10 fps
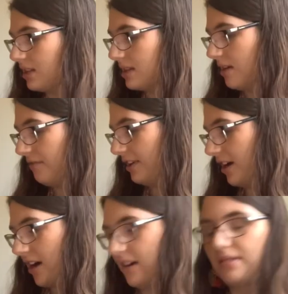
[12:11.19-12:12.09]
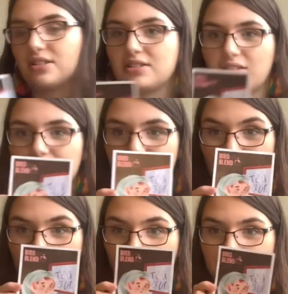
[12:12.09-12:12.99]
Lovely art, it just looks so
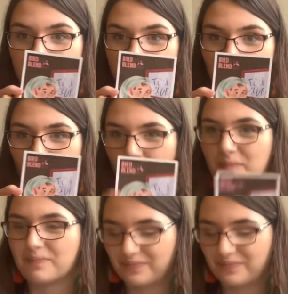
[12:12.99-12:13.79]
cozy and warm.